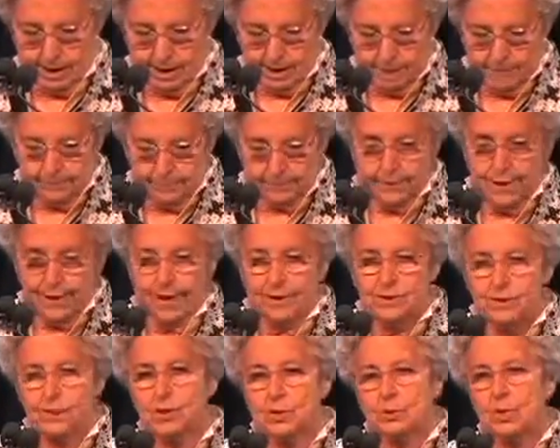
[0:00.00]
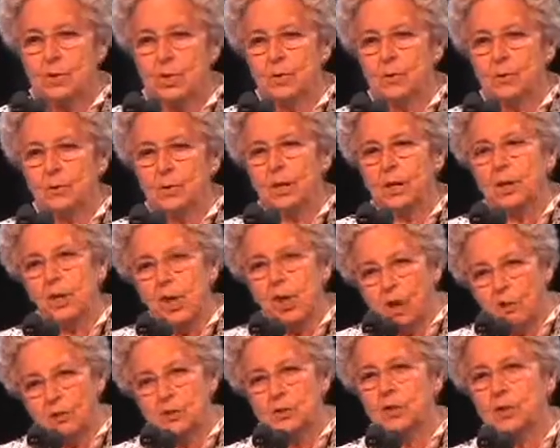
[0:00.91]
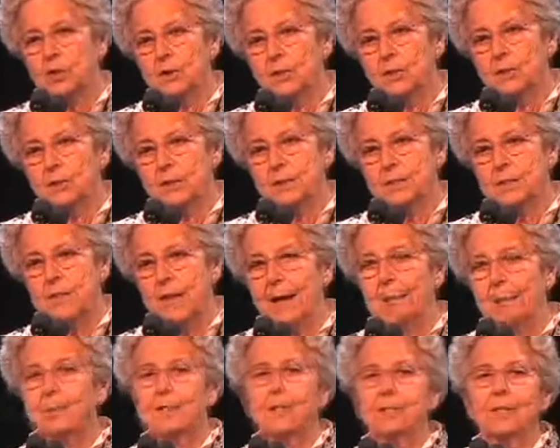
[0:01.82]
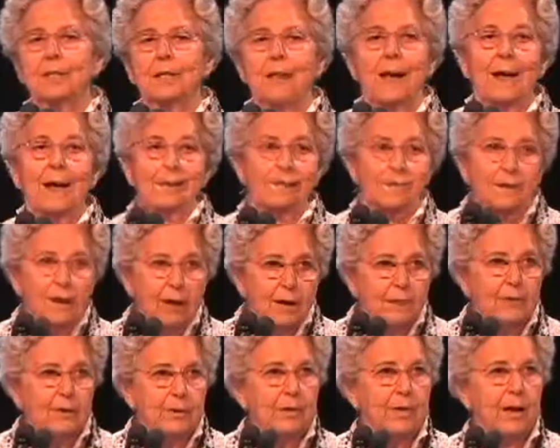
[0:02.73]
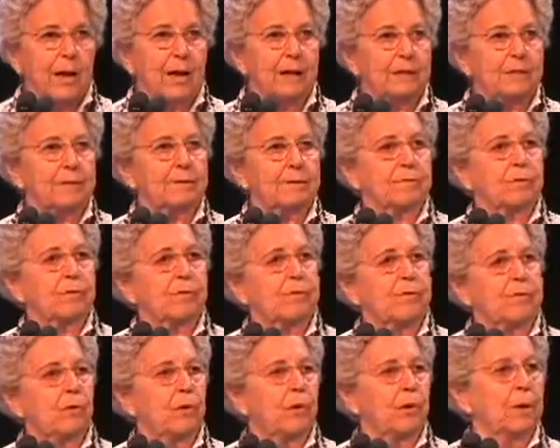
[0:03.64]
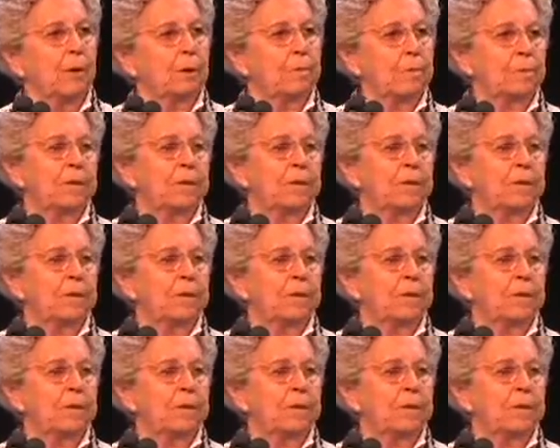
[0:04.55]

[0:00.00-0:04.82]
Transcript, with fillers: And so he also established a lot of other kinds of reforms.